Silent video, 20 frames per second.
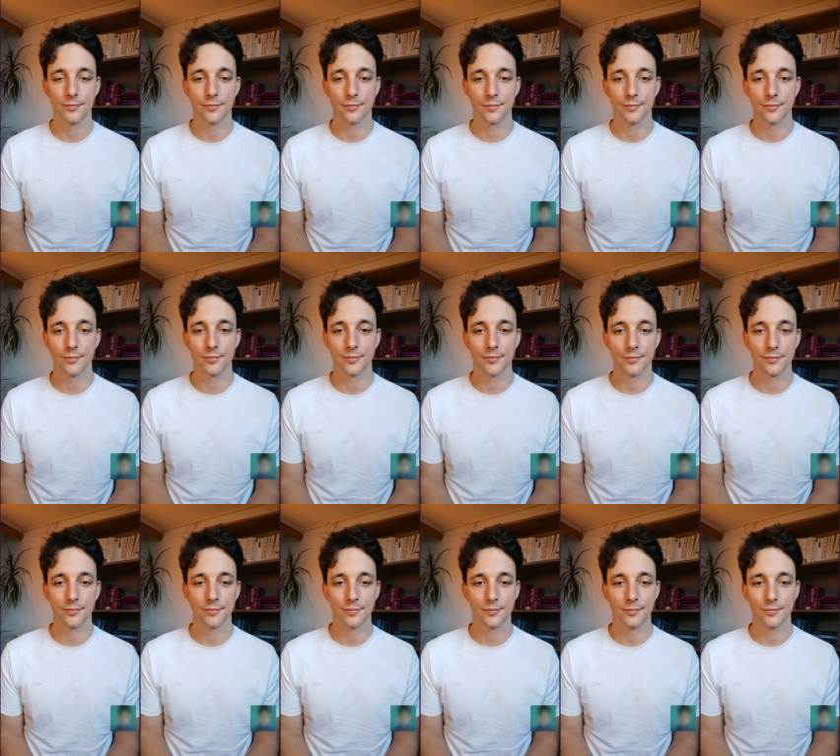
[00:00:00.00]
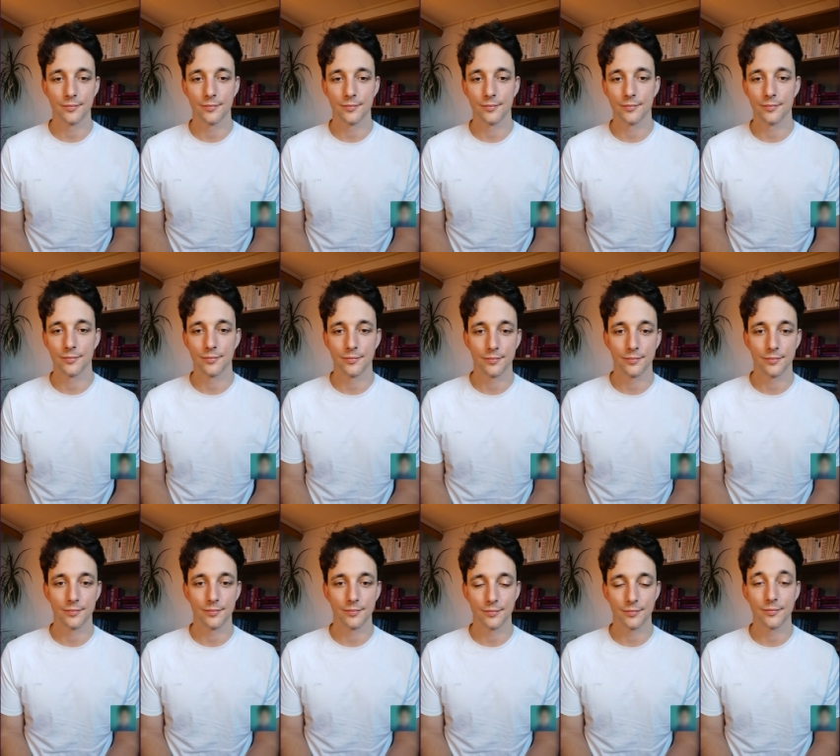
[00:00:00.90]
face them so we
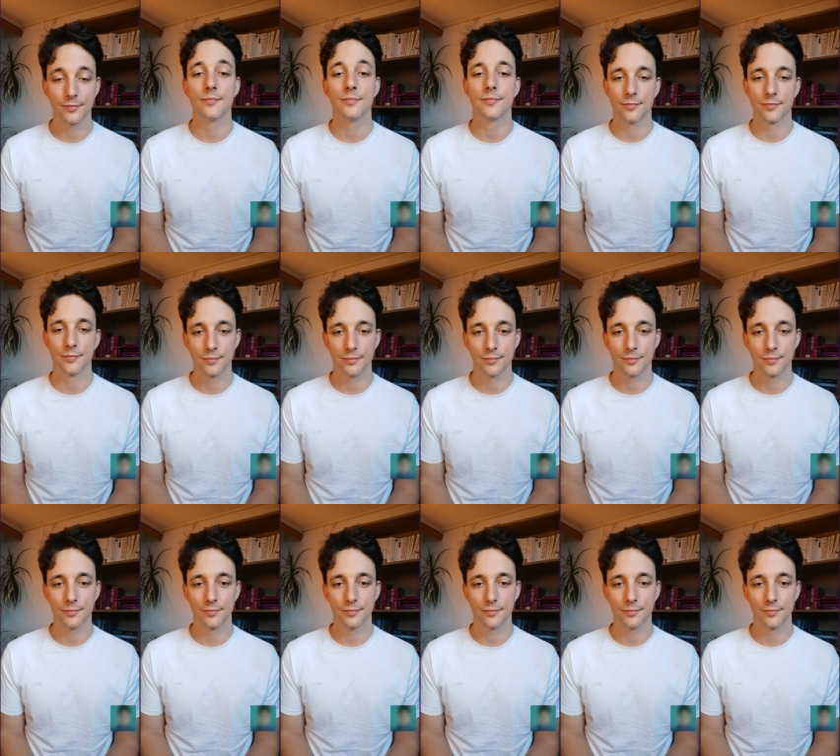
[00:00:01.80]
are going to